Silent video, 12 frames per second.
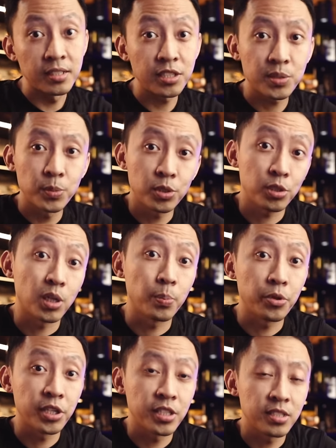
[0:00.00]
In this mode, the
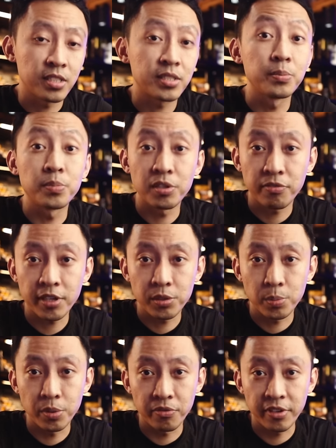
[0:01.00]
operations are simplified
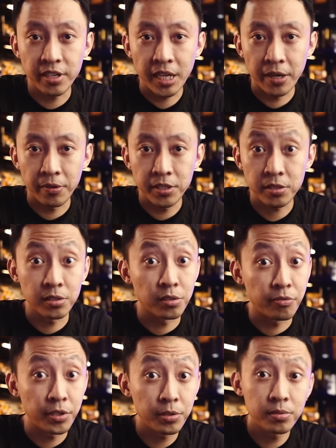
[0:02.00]
to prevent errors on the
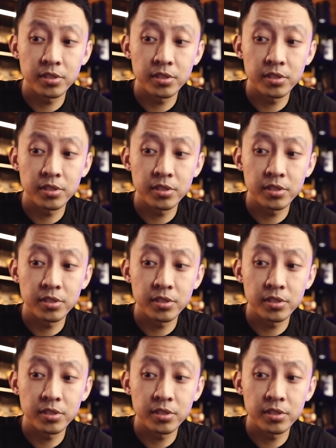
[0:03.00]
field,